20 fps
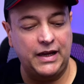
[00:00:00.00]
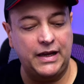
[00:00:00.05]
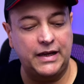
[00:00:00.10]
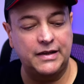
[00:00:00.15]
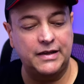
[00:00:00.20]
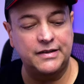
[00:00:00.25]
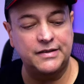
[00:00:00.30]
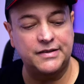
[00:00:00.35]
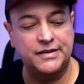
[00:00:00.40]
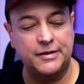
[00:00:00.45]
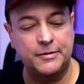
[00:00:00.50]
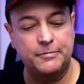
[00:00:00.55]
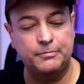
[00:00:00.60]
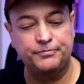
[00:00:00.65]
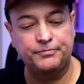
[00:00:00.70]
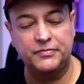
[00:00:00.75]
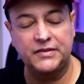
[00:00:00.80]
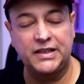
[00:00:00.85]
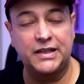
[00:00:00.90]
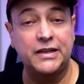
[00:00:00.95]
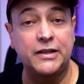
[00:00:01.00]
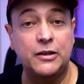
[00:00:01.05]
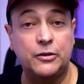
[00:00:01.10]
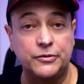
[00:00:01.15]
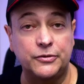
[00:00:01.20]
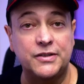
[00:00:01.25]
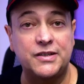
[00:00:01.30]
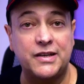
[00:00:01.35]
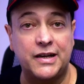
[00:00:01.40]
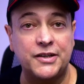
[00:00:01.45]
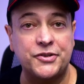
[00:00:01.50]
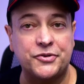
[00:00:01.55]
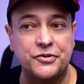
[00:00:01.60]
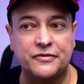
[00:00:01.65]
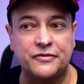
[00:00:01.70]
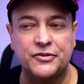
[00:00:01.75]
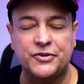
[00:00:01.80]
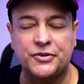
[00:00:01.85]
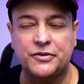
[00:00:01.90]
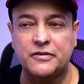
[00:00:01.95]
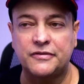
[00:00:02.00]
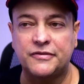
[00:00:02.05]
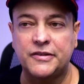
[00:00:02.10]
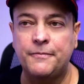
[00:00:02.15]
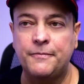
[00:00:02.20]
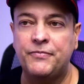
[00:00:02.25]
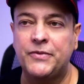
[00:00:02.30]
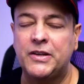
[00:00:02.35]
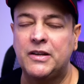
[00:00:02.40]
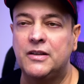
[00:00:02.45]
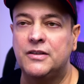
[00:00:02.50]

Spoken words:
And that includes astrophotography.